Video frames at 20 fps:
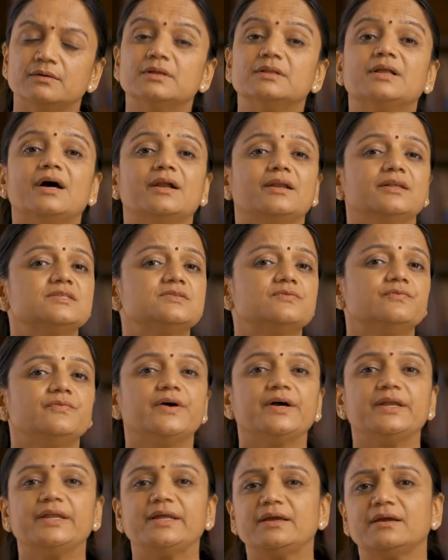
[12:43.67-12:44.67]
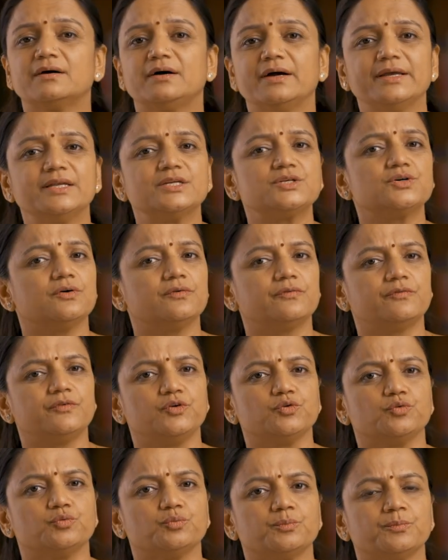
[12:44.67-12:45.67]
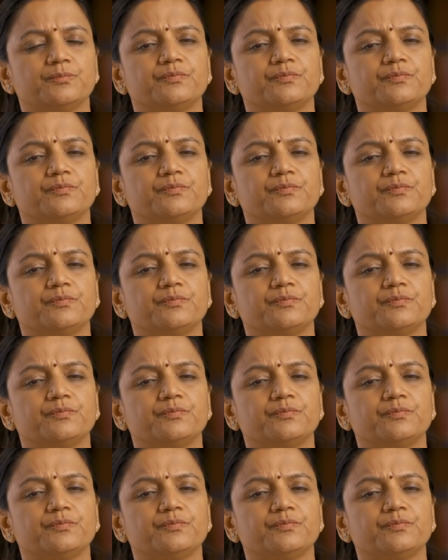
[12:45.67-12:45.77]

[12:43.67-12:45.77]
That is very kind of you.